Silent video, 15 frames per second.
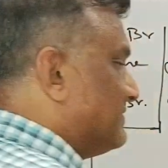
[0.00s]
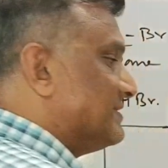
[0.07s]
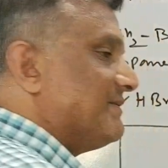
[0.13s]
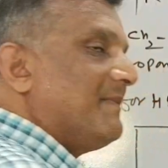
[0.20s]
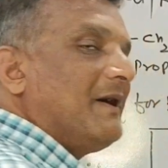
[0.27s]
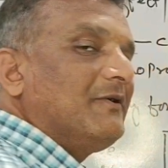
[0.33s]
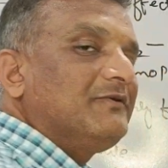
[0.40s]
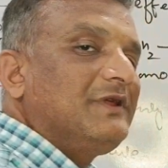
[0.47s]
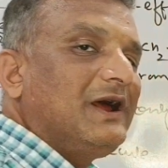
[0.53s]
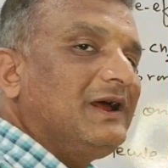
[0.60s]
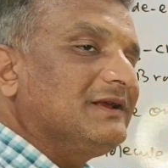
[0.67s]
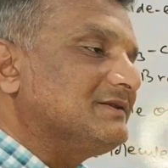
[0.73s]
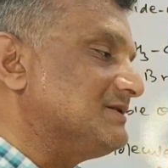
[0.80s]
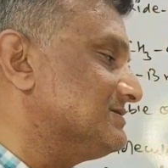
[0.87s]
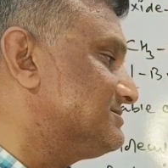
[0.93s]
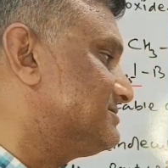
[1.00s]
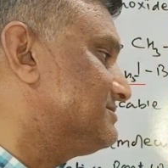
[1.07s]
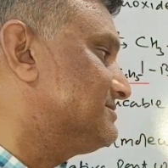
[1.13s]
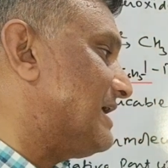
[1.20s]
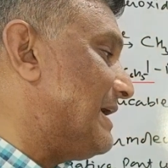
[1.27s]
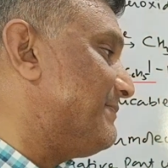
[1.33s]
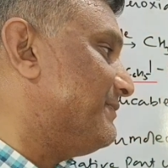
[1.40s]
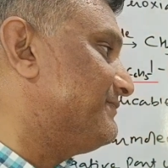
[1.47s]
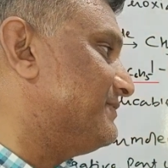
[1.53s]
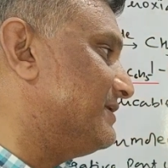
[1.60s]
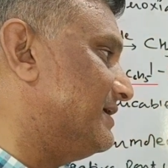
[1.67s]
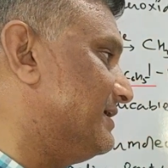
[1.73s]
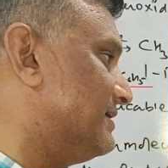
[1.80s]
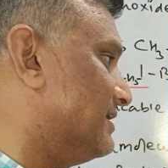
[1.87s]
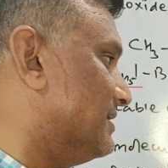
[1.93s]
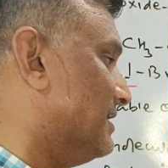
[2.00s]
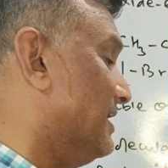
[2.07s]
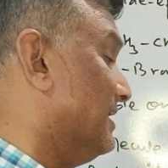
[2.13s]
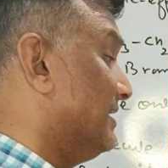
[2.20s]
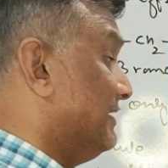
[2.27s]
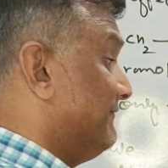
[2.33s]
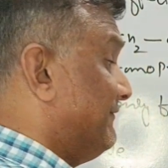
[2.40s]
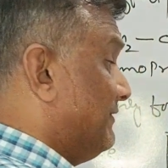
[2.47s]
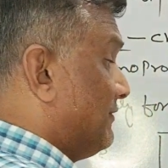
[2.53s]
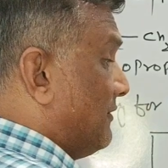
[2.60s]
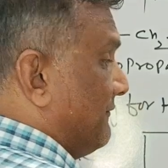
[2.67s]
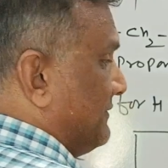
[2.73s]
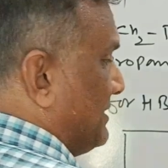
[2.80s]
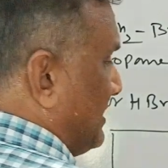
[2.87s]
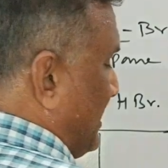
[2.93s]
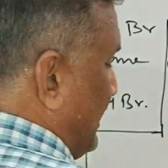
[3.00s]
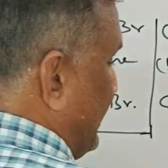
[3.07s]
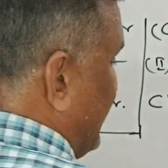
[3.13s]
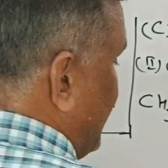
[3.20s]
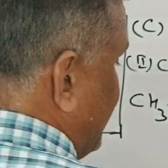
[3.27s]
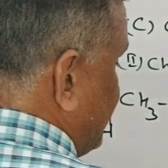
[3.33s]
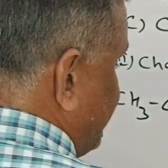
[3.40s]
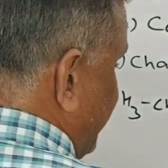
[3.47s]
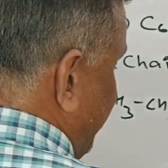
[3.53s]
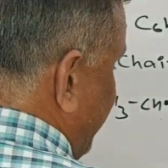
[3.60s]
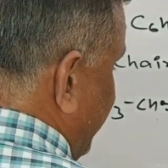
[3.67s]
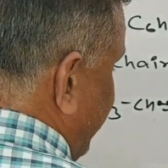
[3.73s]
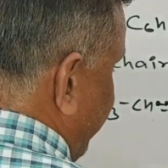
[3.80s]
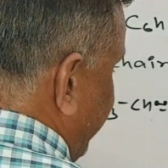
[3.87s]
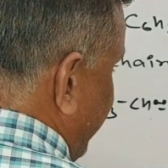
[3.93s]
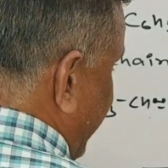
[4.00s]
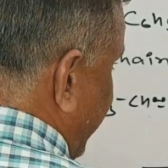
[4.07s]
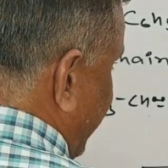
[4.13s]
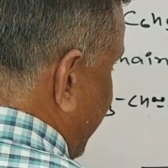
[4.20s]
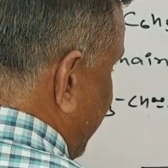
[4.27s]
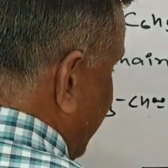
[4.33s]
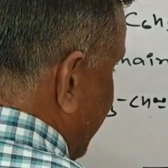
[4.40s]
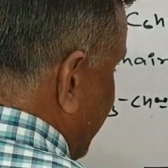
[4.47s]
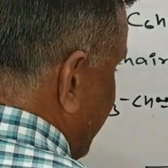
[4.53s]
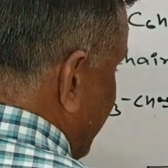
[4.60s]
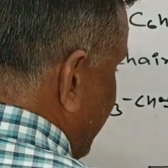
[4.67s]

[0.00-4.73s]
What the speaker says: was about the just type of the radical, and if we'll go with the radical stability of the radical,